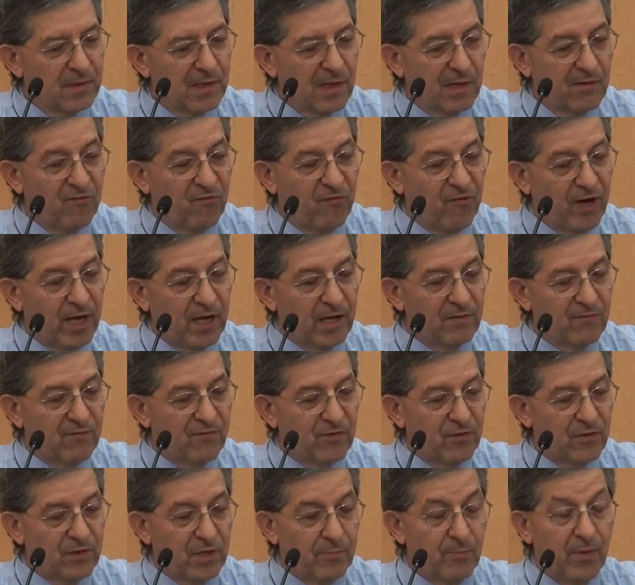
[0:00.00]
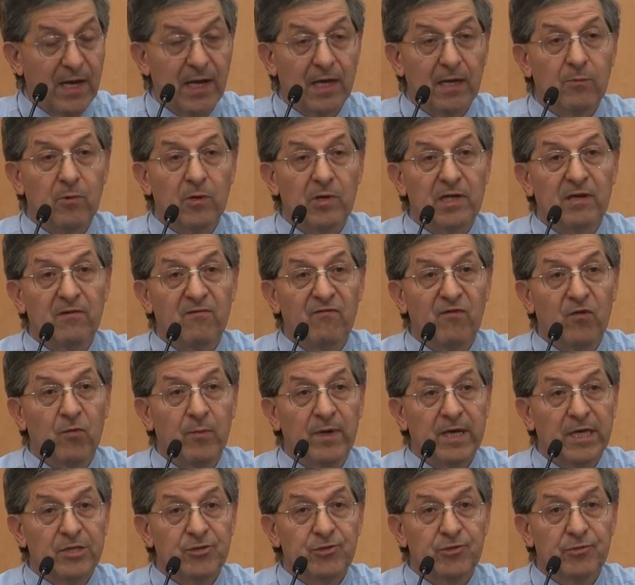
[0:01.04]
and find from available
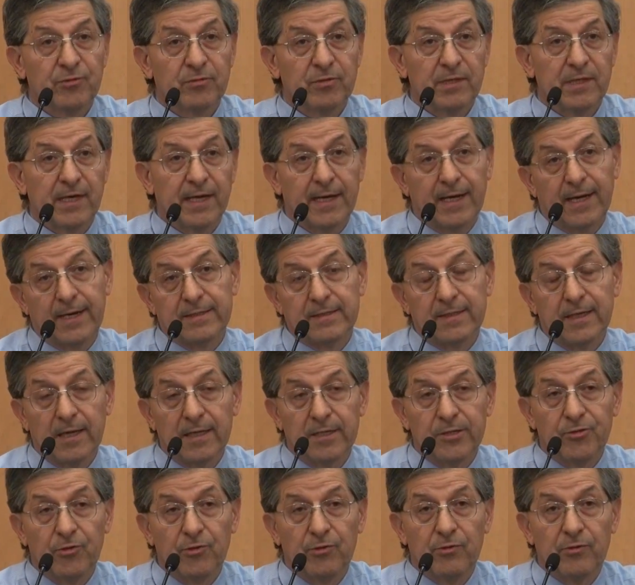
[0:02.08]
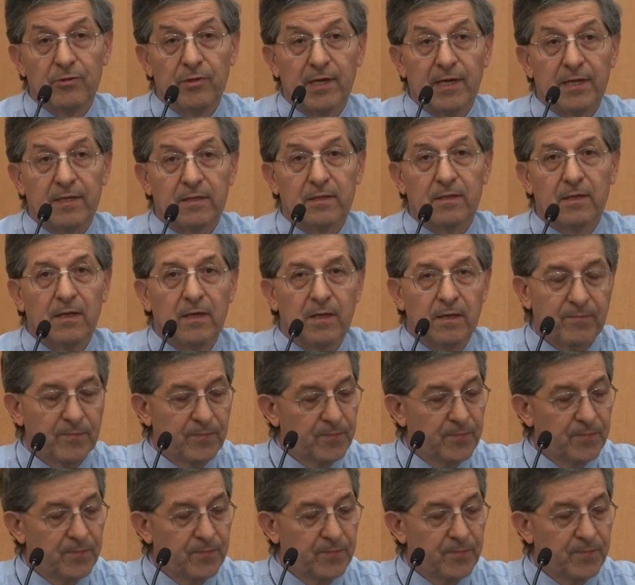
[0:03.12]
information. And I can tell you that